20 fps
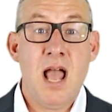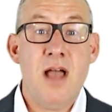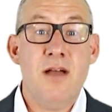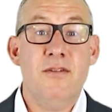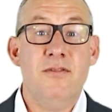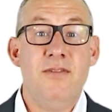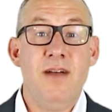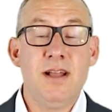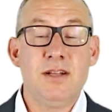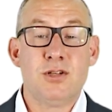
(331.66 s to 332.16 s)

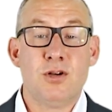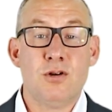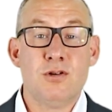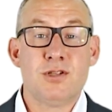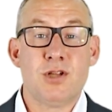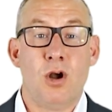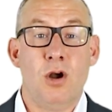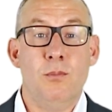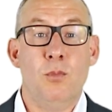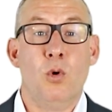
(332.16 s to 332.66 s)
Vectors
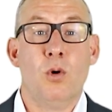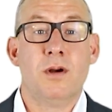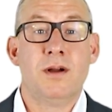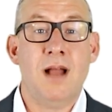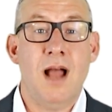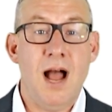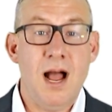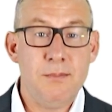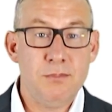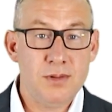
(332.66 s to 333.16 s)
are more
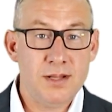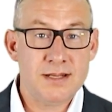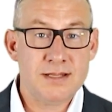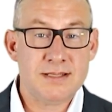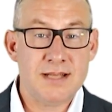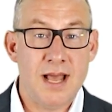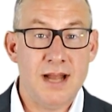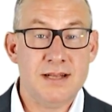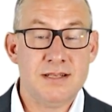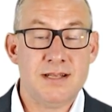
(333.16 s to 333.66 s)
complex
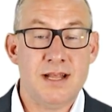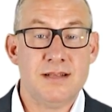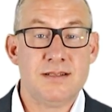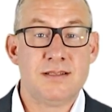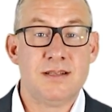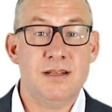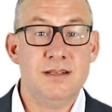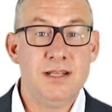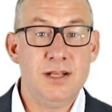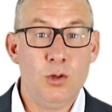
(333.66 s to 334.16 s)
datasets
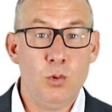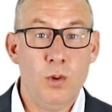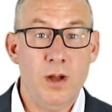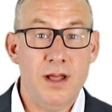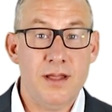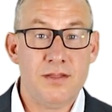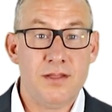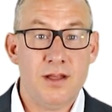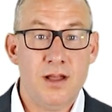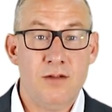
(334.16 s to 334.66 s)
to deal
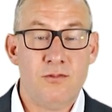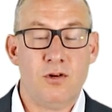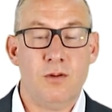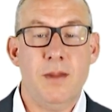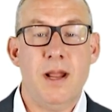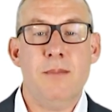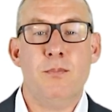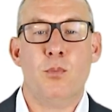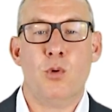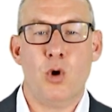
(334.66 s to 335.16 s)
with from
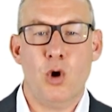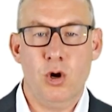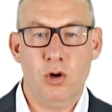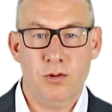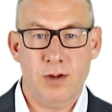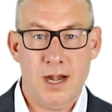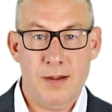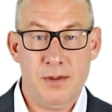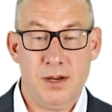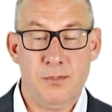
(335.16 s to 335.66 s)
a
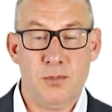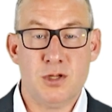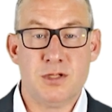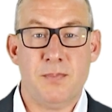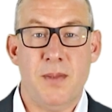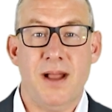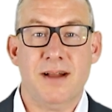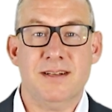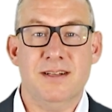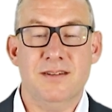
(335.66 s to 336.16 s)
programming
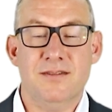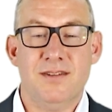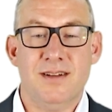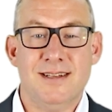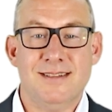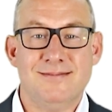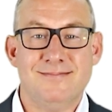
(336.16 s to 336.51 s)
perspective.